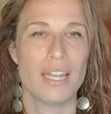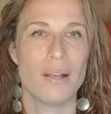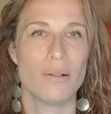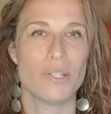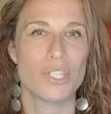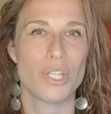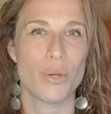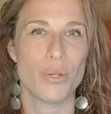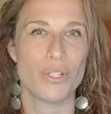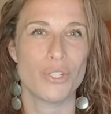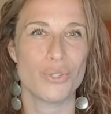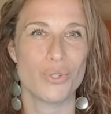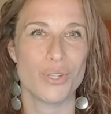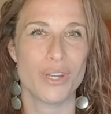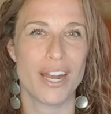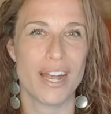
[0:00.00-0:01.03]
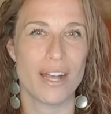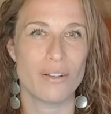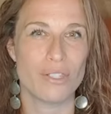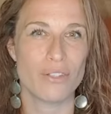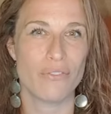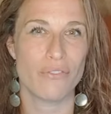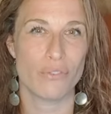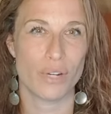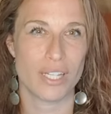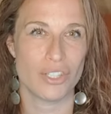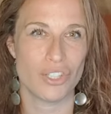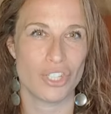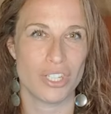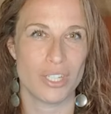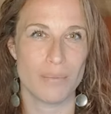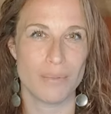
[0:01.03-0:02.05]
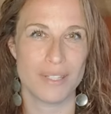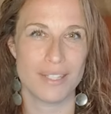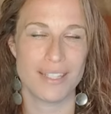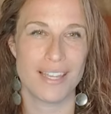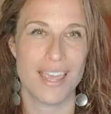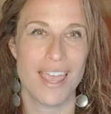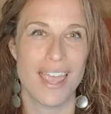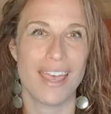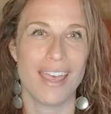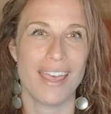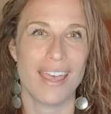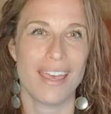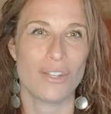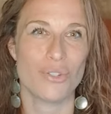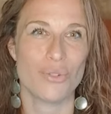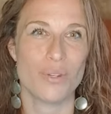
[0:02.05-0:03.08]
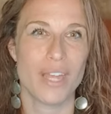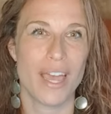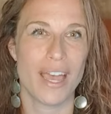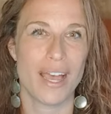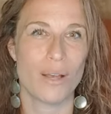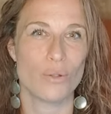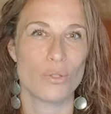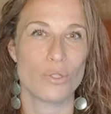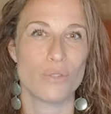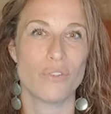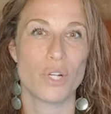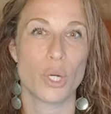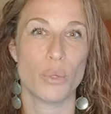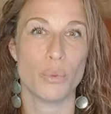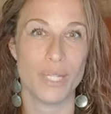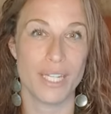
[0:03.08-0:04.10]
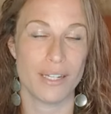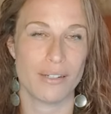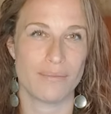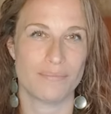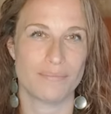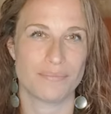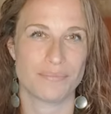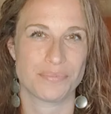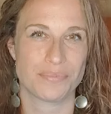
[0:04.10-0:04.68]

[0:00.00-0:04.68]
Now it's going through your house of friendships and through the house of career.